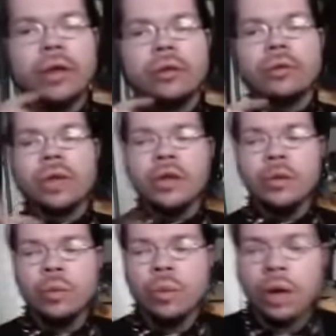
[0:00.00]
the
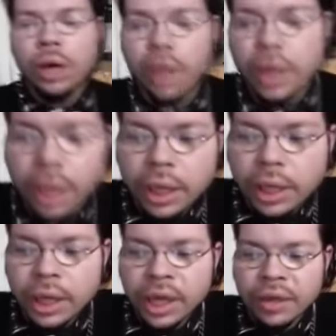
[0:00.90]
reason why I
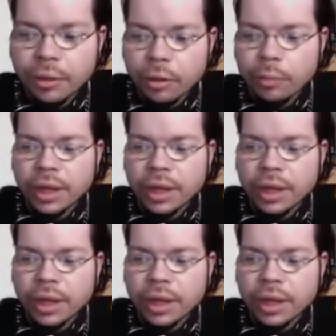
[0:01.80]
canceled my